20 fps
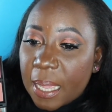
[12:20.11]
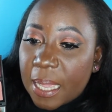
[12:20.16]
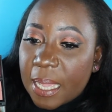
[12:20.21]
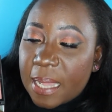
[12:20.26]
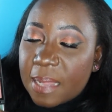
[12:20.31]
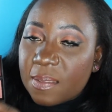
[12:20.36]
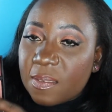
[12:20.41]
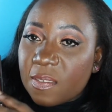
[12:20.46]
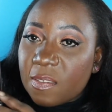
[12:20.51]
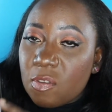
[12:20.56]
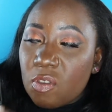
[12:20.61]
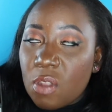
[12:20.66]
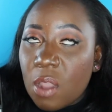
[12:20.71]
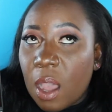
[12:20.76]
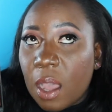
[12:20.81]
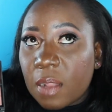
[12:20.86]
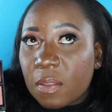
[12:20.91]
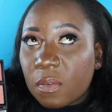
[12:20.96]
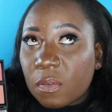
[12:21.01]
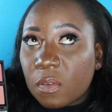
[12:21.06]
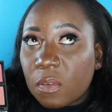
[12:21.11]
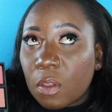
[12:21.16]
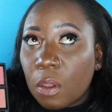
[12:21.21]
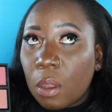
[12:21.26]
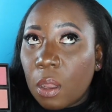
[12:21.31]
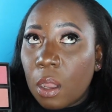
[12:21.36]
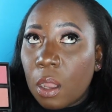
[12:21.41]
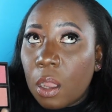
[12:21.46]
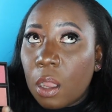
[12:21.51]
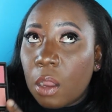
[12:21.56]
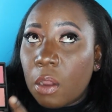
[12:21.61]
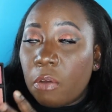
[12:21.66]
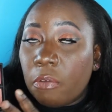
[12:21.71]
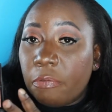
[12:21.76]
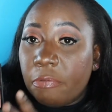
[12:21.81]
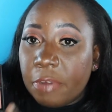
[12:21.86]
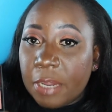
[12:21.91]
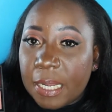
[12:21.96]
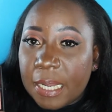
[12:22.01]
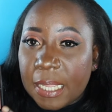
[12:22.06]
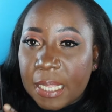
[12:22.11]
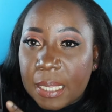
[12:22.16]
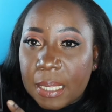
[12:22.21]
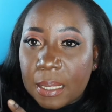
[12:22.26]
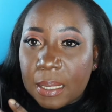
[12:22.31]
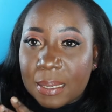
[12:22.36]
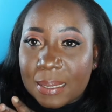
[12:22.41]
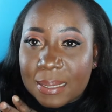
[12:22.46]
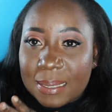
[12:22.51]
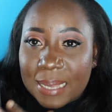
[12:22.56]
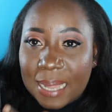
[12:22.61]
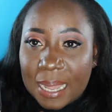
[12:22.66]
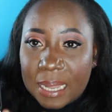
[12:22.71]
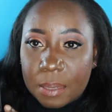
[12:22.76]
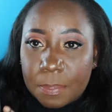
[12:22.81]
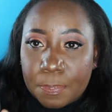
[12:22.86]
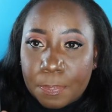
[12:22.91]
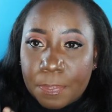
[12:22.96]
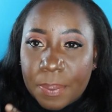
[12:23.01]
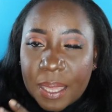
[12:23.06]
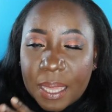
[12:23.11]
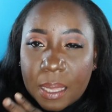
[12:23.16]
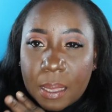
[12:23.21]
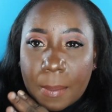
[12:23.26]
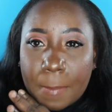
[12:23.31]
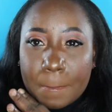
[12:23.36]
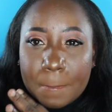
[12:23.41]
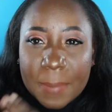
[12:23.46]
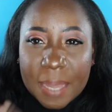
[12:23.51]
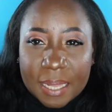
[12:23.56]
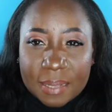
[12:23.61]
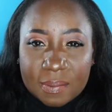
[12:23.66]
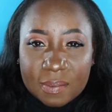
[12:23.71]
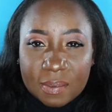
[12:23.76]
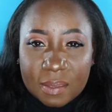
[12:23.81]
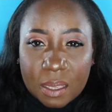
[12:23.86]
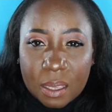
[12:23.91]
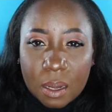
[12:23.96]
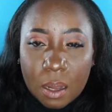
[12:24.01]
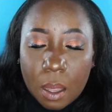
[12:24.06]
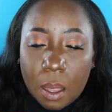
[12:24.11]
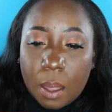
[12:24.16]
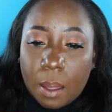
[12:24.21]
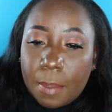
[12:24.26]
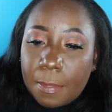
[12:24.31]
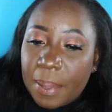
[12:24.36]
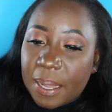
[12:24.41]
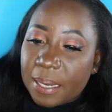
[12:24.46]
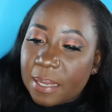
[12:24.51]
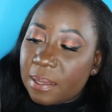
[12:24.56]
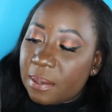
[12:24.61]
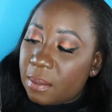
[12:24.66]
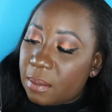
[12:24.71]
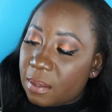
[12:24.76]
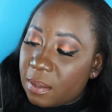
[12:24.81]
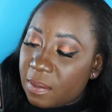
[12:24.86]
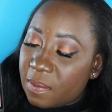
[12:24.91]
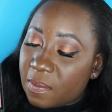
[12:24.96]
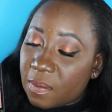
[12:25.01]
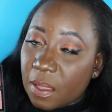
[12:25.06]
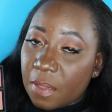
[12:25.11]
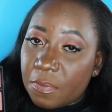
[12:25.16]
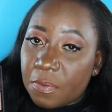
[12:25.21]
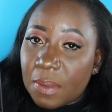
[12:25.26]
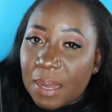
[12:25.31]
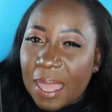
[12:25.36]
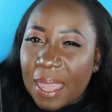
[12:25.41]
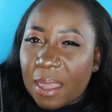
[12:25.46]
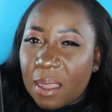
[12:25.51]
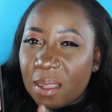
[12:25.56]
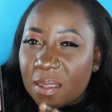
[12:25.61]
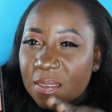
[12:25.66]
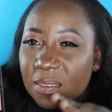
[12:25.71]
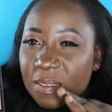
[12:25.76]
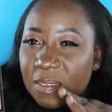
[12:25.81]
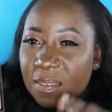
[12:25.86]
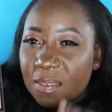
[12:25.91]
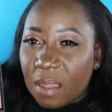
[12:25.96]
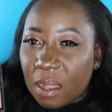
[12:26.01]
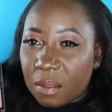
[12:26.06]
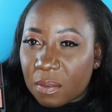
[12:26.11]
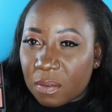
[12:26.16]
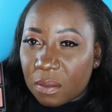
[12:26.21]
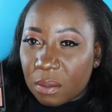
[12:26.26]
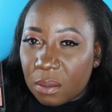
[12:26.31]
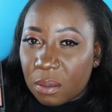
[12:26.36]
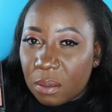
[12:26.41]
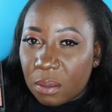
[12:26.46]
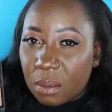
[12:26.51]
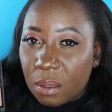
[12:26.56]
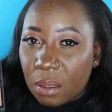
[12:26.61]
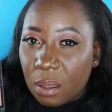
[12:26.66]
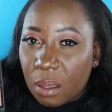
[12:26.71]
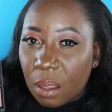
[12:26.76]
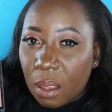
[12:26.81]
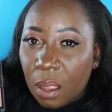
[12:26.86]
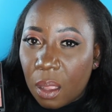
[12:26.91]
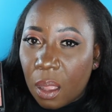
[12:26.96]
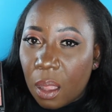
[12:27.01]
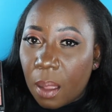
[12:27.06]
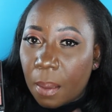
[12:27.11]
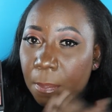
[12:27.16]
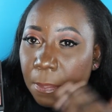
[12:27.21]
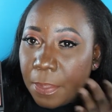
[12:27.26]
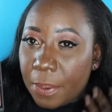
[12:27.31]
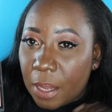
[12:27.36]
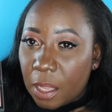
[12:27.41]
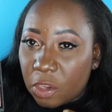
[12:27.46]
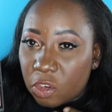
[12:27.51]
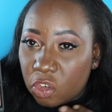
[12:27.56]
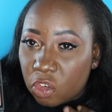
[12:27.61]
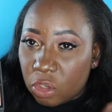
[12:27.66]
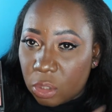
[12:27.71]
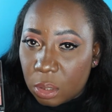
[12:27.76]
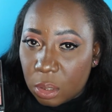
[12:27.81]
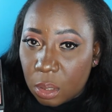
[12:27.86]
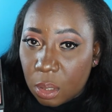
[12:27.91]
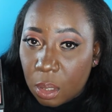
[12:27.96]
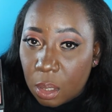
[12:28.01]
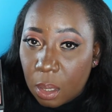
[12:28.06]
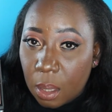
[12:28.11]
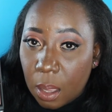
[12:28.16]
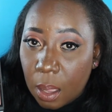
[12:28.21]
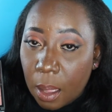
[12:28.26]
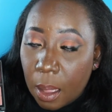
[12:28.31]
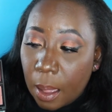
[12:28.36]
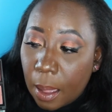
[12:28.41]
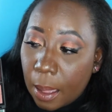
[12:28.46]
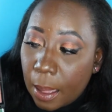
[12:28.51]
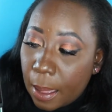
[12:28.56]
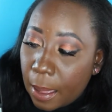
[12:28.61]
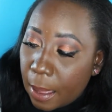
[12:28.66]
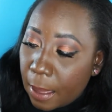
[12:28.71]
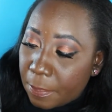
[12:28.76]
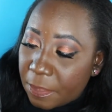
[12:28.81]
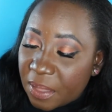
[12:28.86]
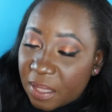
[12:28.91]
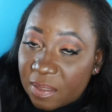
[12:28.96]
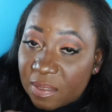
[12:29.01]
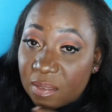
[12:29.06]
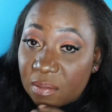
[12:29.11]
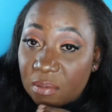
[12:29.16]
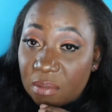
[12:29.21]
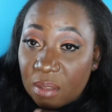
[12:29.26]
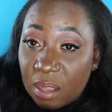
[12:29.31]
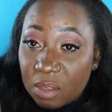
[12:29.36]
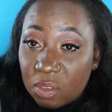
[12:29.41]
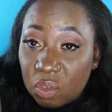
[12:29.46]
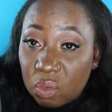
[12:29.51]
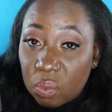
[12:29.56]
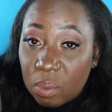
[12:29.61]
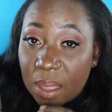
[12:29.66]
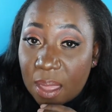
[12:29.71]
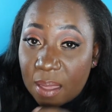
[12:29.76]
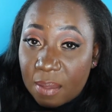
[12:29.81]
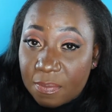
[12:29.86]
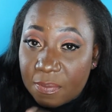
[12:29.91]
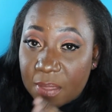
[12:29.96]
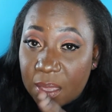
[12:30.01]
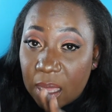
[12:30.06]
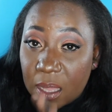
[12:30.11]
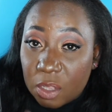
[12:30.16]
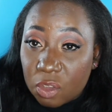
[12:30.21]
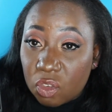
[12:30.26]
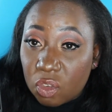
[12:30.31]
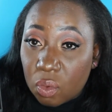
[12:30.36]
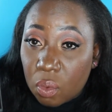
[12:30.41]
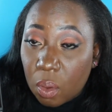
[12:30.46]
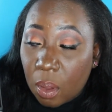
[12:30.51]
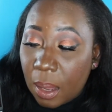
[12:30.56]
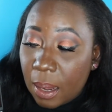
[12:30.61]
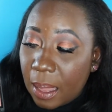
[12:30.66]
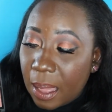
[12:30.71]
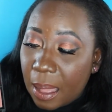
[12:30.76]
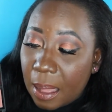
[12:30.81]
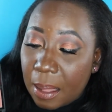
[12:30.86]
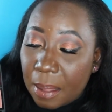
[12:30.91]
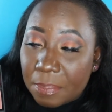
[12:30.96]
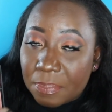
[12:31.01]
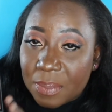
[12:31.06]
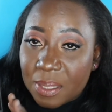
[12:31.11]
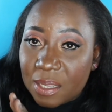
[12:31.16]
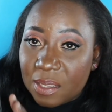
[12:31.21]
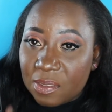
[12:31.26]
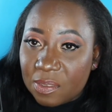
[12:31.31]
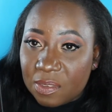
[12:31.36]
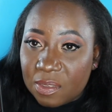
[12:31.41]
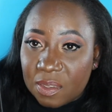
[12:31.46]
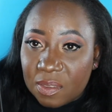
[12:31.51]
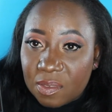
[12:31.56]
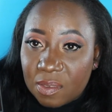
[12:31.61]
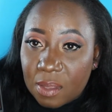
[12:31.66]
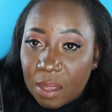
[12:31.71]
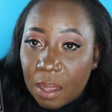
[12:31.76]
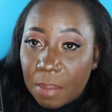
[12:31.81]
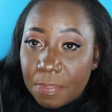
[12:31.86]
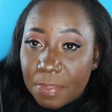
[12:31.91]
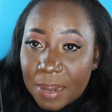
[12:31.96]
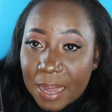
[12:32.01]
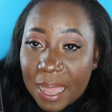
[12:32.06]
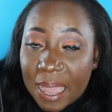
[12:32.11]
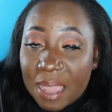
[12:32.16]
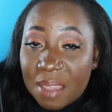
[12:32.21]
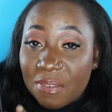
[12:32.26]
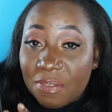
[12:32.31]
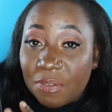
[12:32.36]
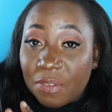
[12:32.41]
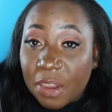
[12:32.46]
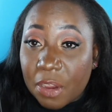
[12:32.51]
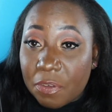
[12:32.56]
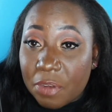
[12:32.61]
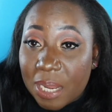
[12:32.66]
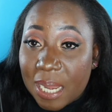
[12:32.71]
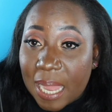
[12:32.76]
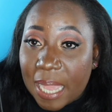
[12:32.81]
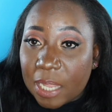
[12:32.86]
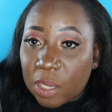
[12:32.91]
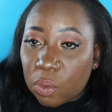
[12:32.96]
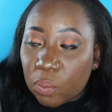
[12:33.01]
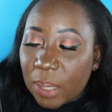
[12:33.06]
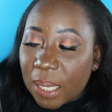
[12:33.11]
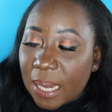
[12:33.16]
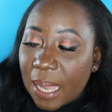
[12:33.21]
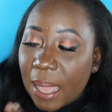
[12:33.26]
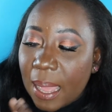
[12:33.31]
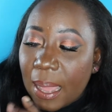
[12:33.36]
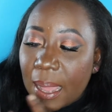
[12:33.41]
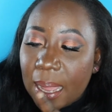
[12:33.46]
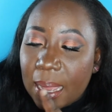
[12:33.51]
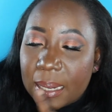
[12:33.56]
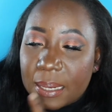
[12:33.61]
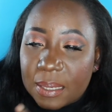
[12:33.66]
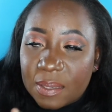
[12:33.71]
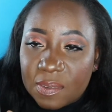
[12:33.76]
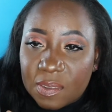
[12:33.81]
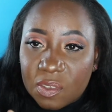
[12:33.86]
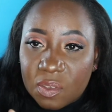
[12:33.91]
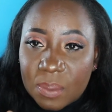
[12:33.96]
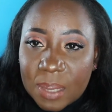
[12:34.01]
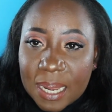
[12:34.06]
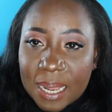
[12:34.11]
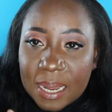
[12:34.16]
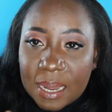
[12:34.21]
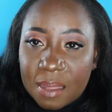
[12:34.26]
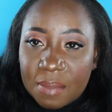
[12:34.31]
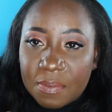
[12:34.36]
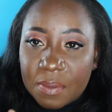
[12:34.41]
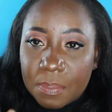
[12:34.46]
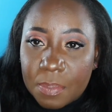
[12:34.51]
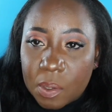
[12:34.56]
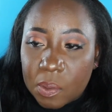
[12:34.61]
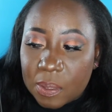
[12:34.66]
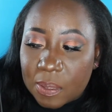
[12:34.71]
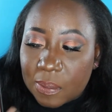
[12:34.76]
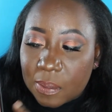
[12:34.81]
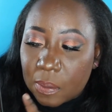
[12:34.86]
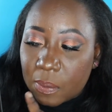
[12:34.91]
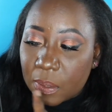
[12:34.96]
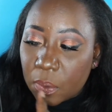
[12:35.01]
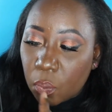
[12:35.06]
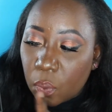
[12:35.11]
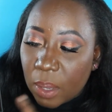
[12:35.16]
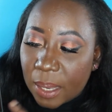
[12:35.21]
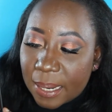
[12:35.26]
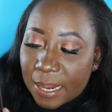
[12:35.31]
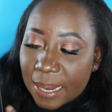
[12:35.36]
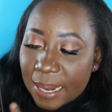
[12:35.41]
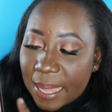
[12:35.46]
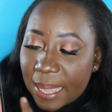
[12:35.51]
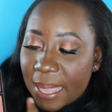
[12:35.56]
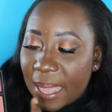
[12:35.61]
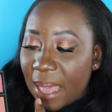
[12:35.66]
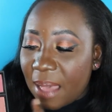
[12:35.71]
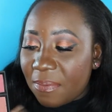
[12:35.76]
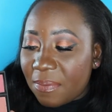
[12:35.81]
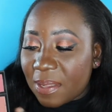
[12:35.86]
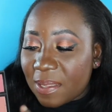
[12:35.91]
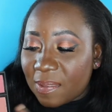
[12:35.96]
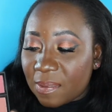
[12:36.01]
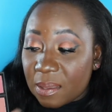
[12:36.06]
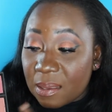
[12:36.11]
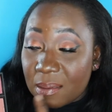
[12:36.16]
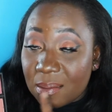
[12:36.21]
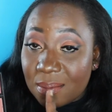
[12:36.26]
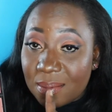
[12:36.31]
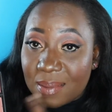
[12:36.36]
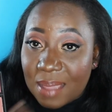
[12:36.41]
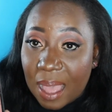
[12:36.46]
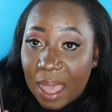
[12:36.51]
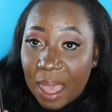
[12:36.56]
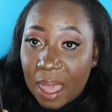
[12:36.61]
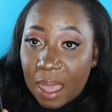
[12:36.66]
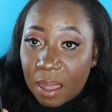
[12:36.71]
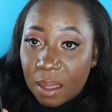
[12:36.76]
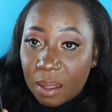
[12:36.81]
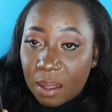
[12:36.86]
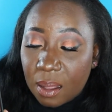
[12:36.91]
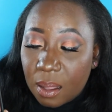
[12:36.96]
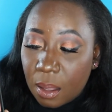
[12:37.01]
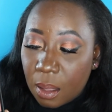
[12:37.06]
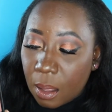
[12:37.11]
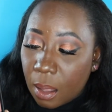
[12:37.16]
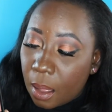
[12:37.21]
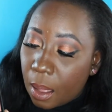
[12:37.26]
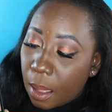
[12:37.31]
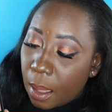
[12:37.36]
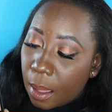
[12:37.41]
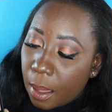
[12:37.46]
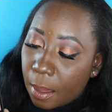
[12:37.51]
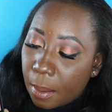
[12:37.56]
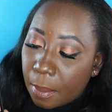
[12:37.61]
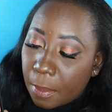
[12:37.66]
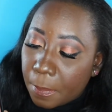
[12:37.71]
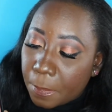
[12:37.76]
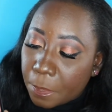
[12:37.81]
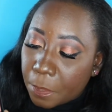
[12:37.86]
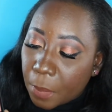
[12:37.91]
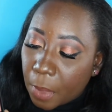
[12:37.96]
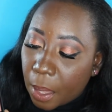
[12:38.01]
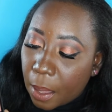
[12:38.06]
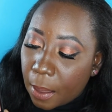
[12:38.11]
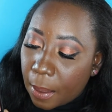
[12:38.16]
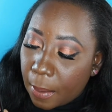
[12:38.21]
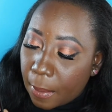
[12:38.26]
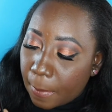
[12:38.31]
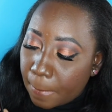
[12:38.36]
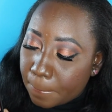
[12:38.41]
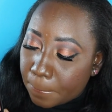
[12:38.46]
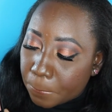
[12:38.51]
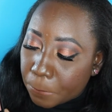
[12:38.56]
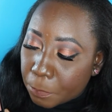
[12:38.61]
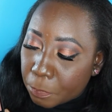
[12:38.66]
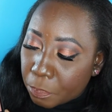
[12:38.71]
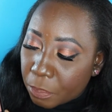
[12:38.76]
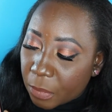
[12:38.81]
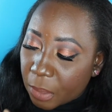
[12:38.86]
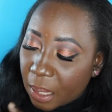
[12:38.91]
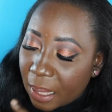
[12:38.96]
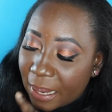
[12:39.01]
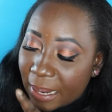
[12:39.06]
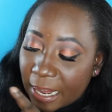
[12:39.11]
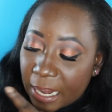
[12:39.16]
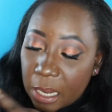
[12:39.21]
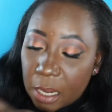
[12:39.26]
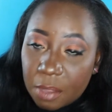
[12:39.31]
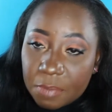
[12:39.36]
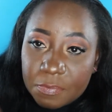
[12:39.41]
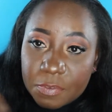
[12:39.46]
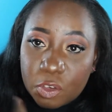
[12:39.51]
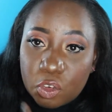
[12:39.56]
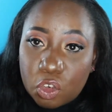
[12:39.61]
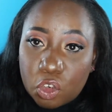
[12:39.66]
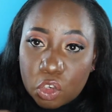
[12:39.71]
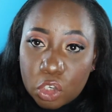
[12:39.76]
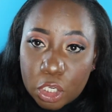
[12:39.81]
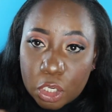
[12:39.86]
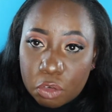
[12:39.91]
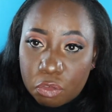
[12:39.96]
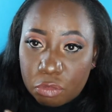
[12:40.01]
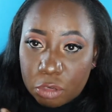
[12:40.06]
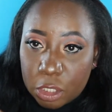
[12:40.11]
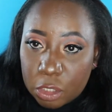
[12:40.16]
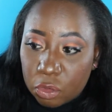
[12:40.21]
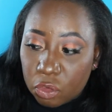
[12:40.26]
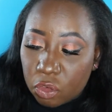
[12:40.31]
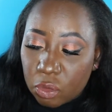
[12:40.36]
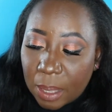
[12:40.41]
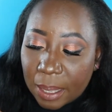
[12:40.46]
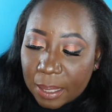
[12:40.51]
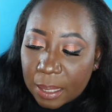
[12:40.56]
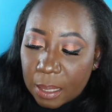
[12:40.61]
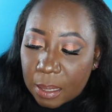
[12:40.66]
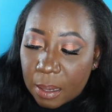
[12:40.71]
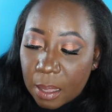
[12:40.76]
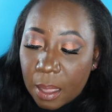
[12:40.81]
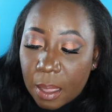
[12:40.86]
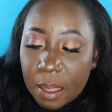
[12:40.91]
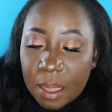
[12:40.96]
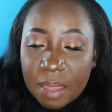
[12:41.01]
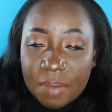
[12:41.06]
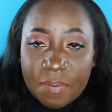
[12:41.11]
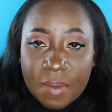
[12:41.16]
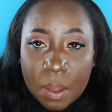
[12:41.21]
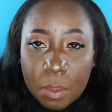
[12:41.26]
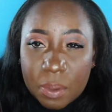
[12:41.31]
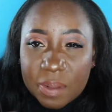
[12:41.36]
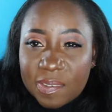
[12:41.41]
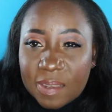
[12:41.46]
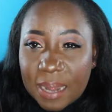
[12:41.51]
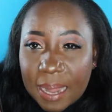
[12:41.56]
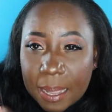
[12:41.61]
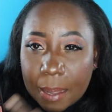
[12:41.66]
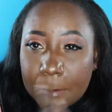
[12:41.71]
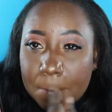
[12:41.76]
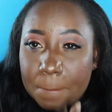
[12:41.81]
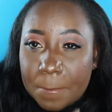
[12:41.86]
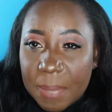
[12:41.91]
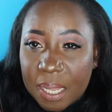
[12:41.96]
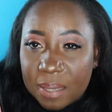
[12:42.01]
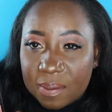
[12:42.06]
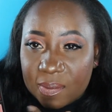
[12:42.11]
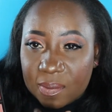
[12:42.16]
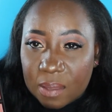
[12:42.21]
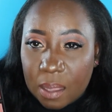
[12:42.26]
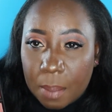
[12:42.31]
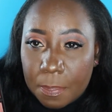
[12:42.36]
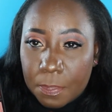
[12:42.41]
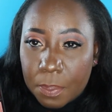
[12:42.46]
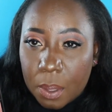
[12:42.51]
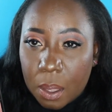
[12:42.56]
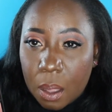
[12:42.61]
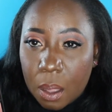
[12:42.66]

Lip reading: It's not really that pigmented, but it does give you like a subtle blush look. It's not too heavy at all, easy to apply, very lightweight, and this is what I love about it. Now the one that I have is in dark, and I love the shade range, so I can, if I want to like mix up